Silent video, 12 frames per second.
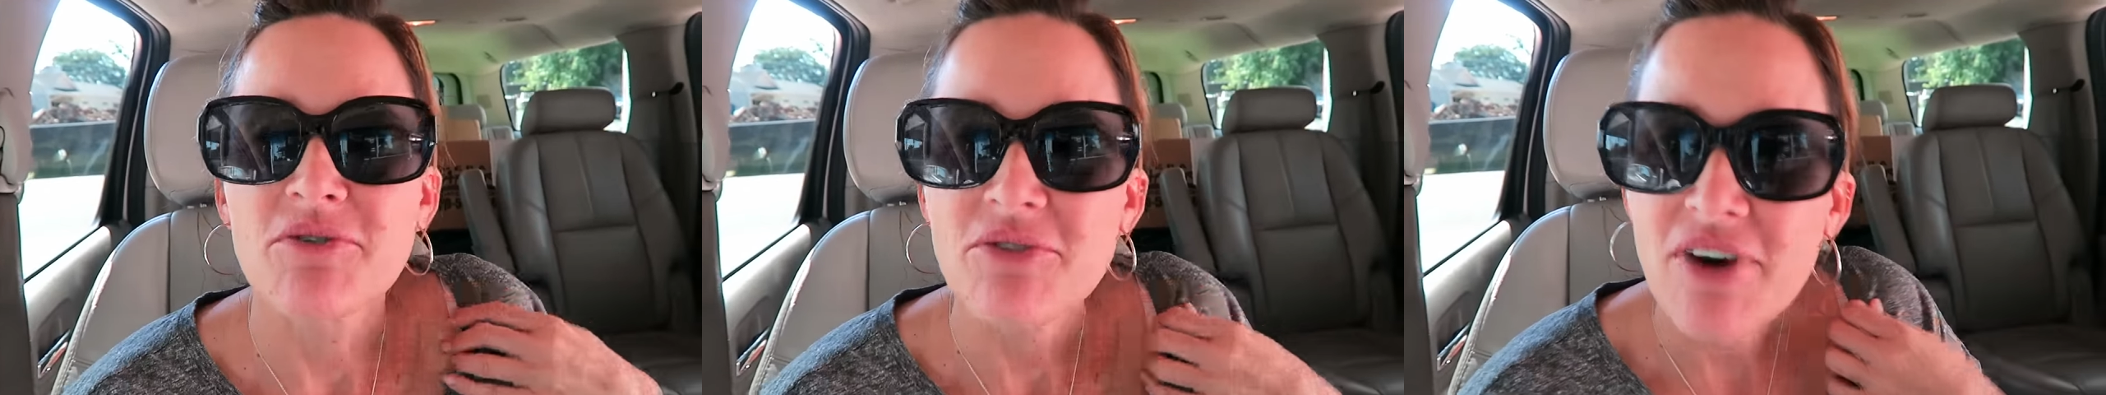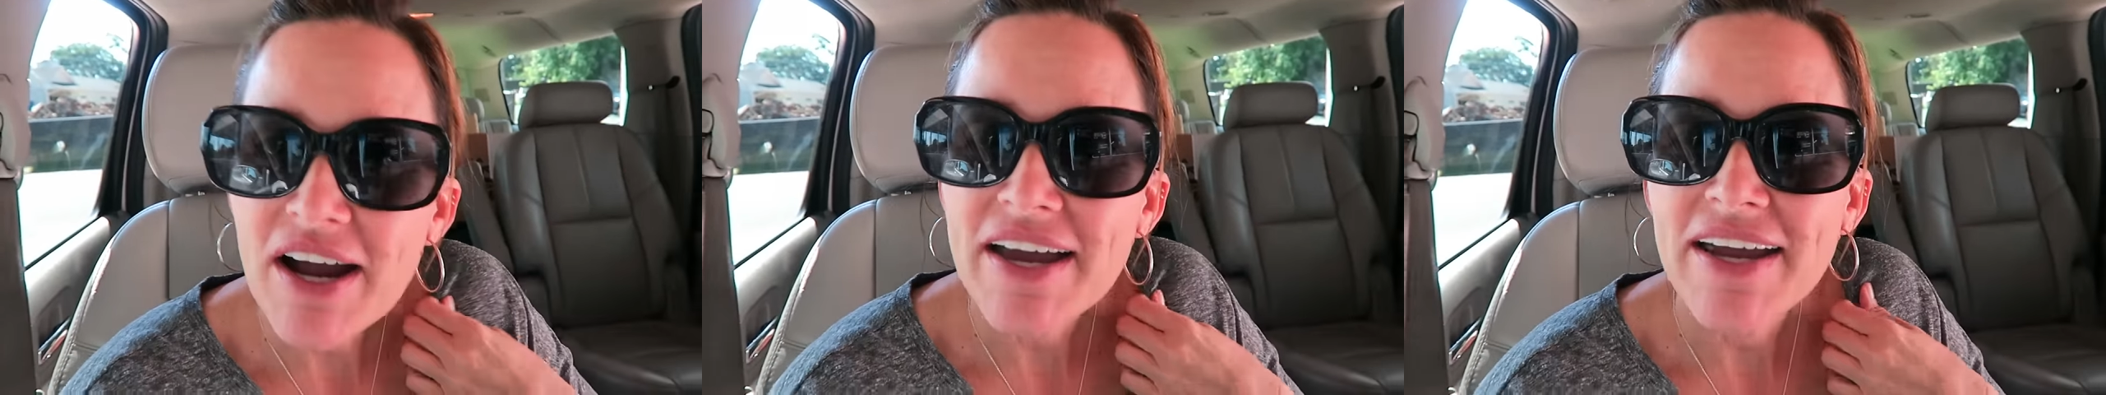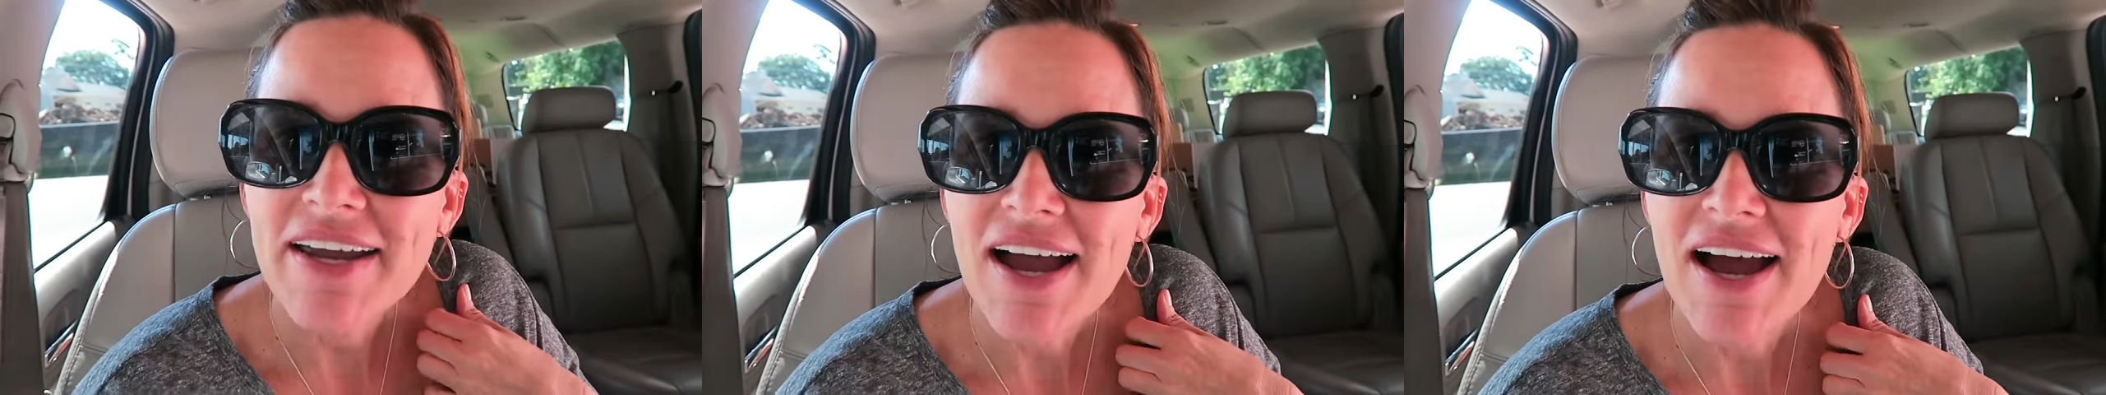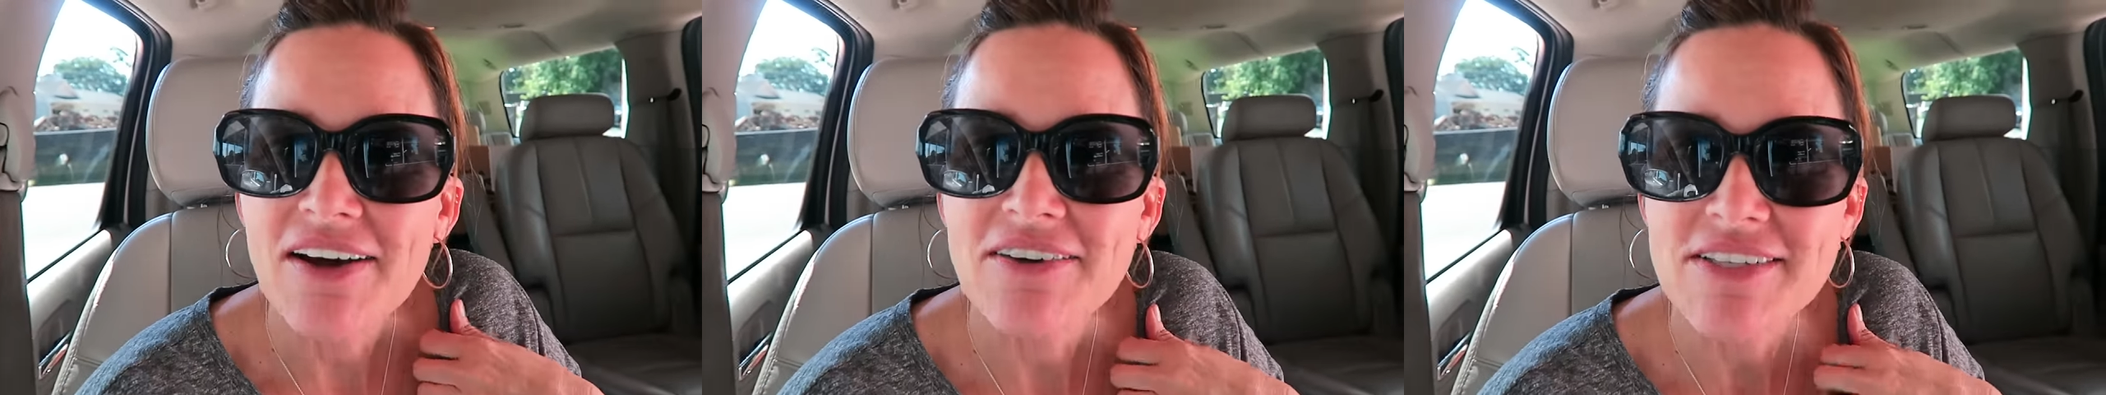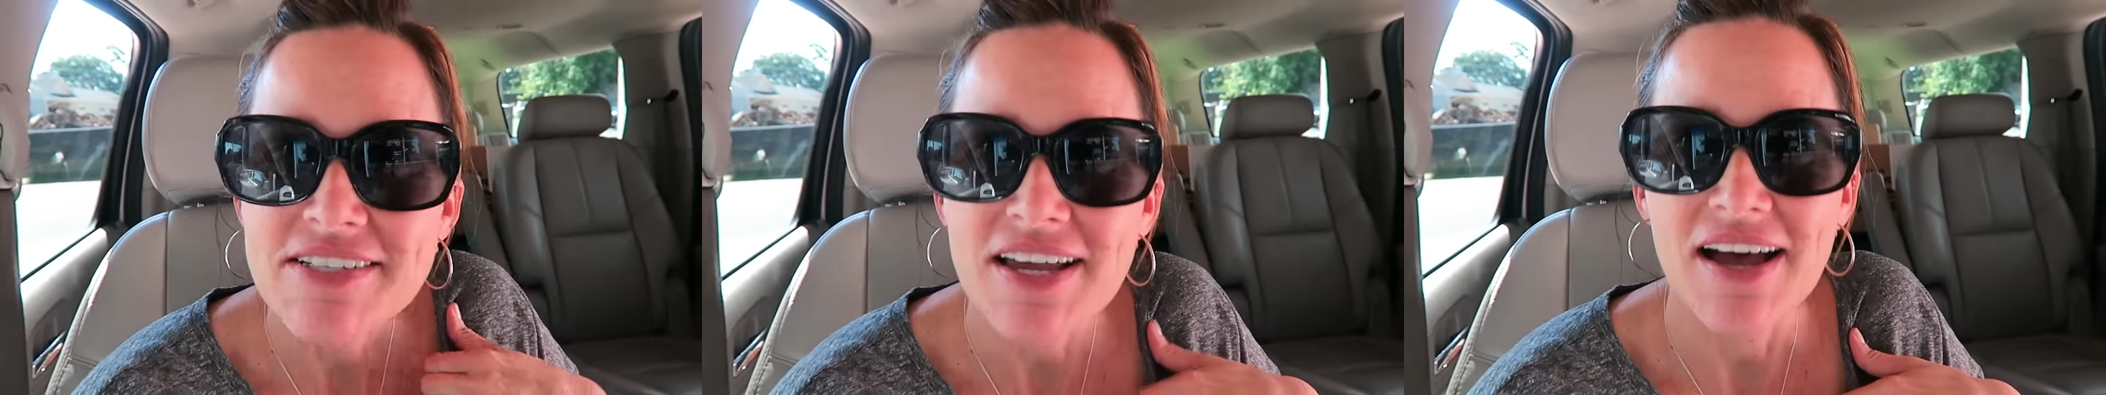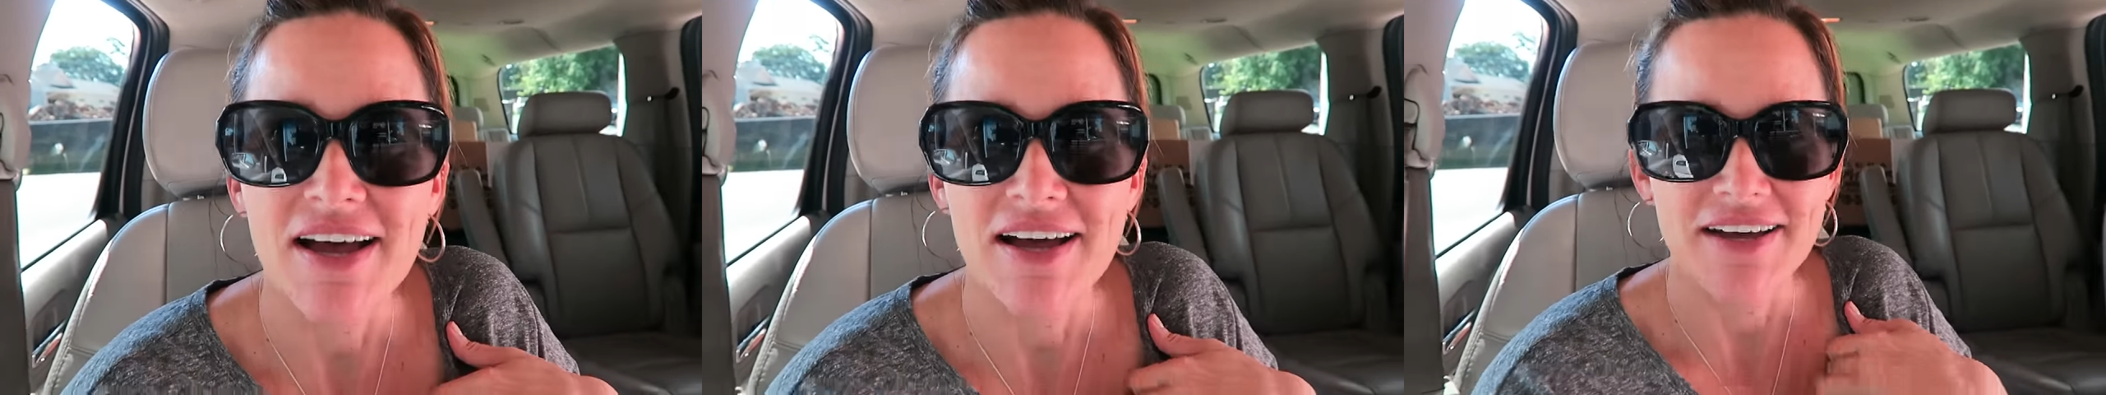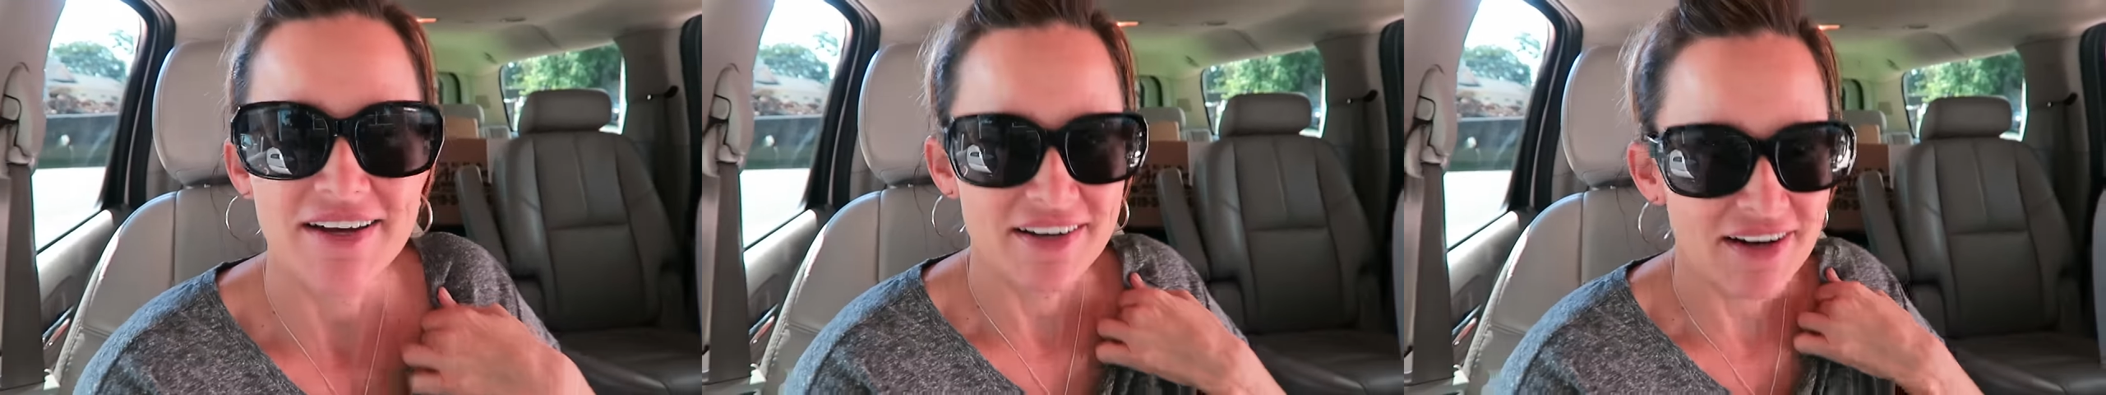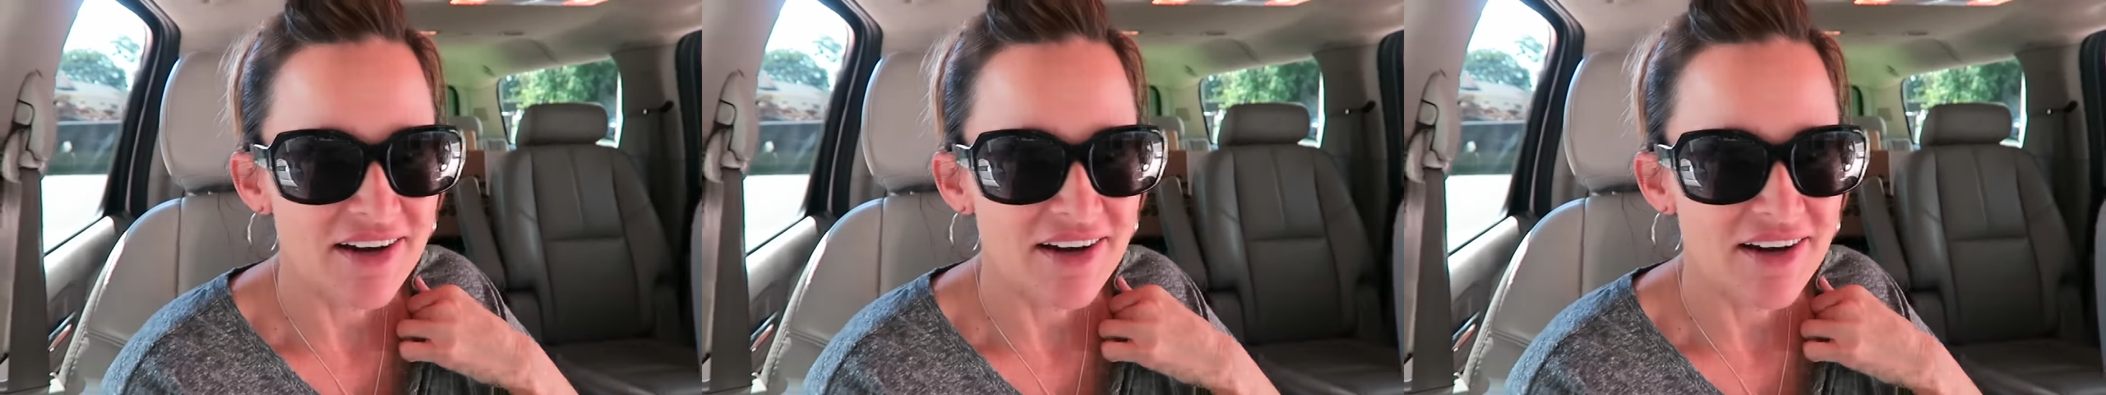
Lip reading: right outside